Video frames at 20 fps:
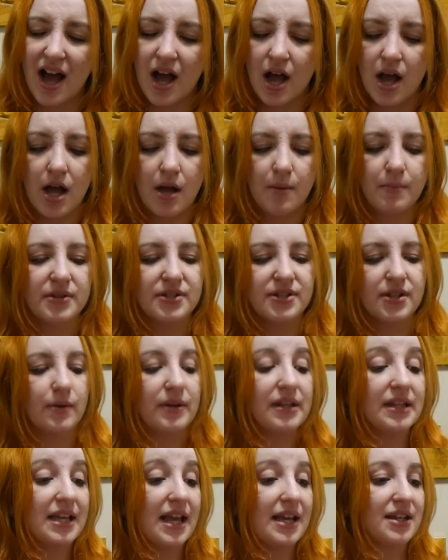
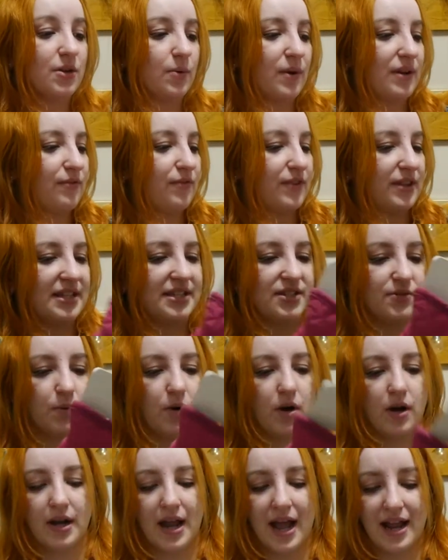So in the end I went for this
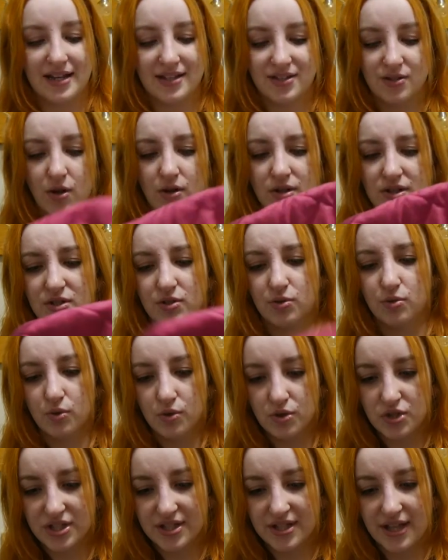one, and it's got this
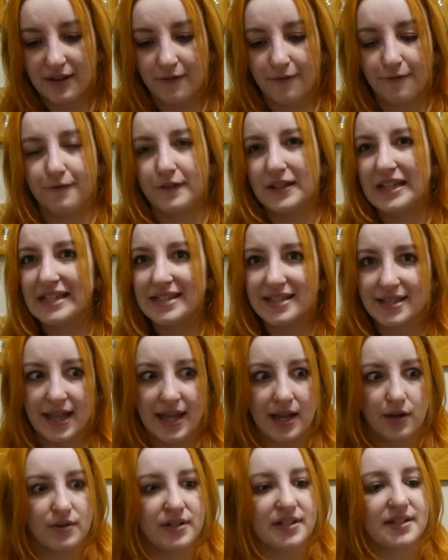gorgeous like fleece
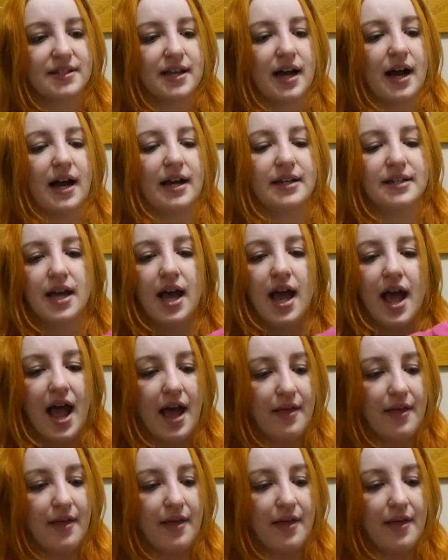layer inside,